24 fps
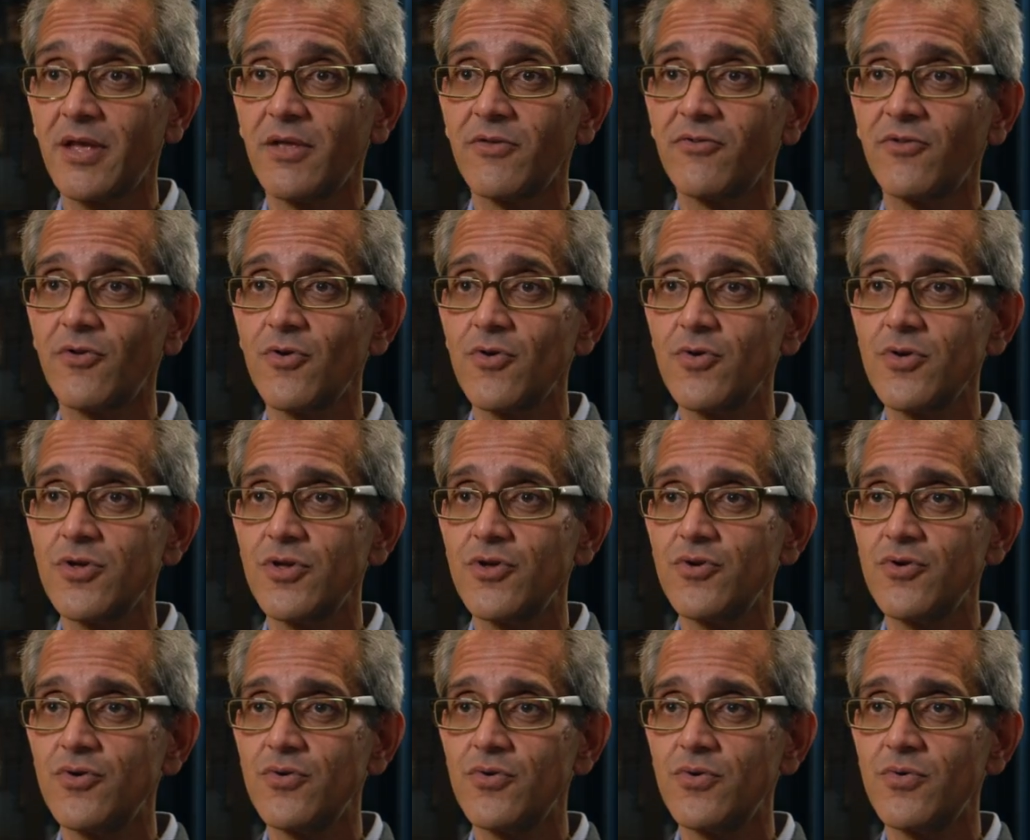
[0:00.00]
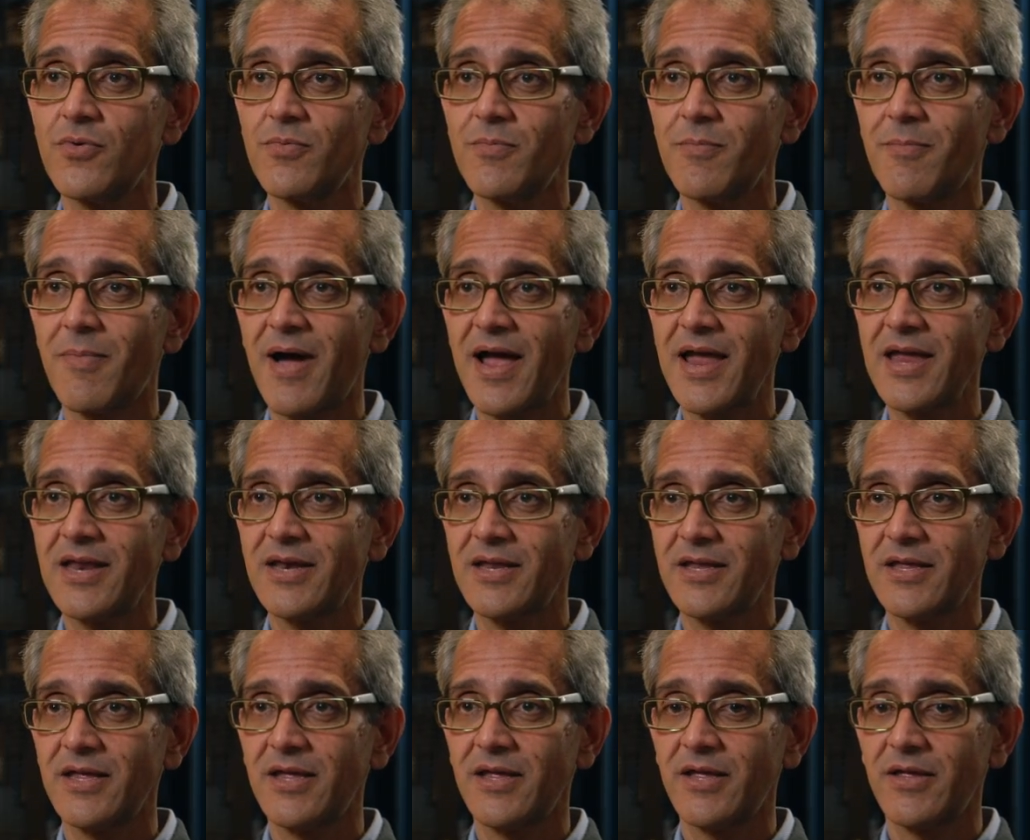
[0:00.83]
So you might
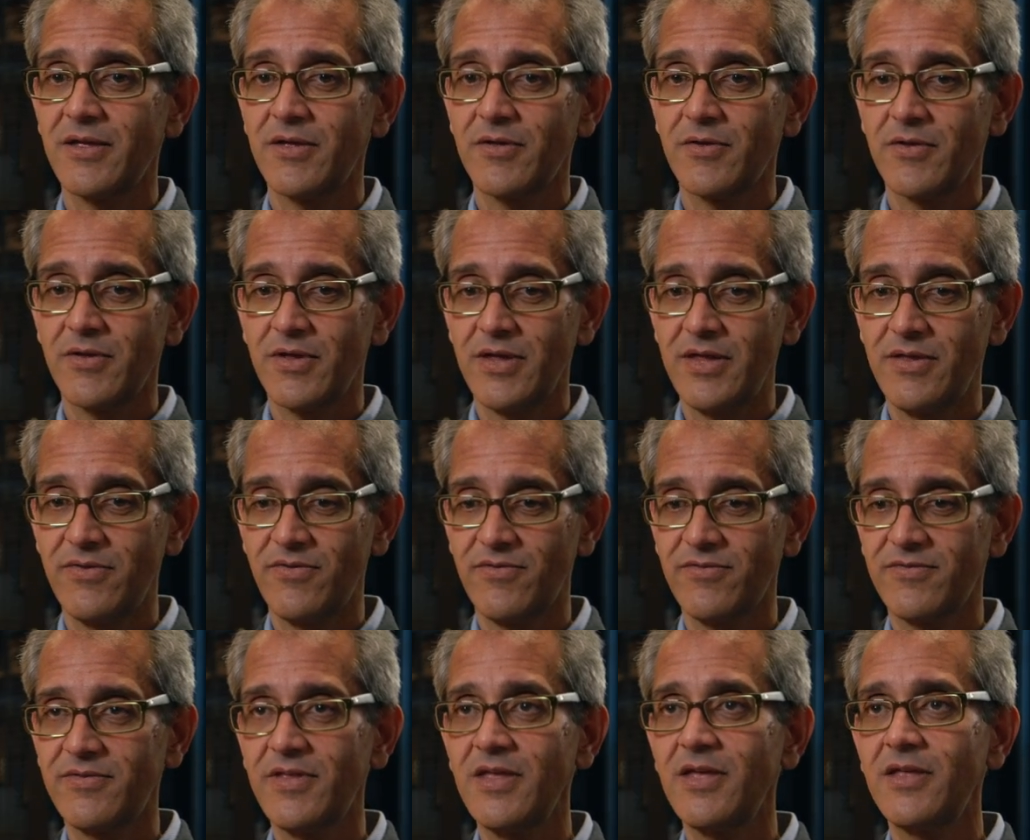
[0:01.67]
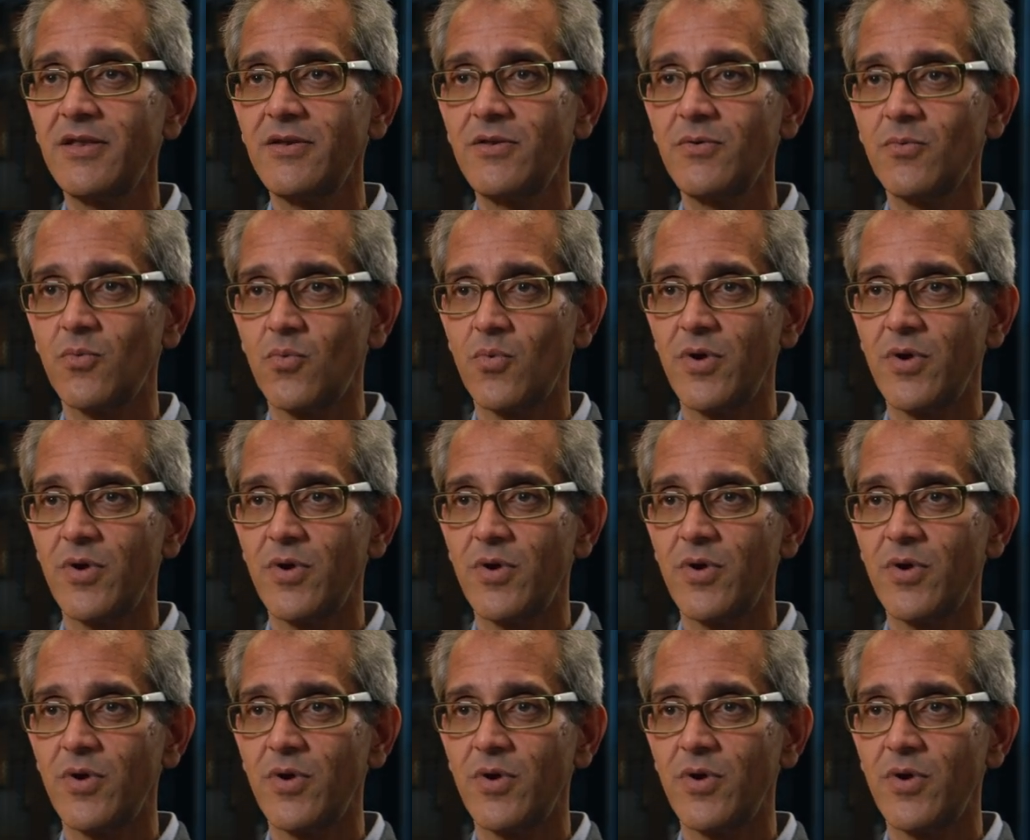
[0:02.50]
instead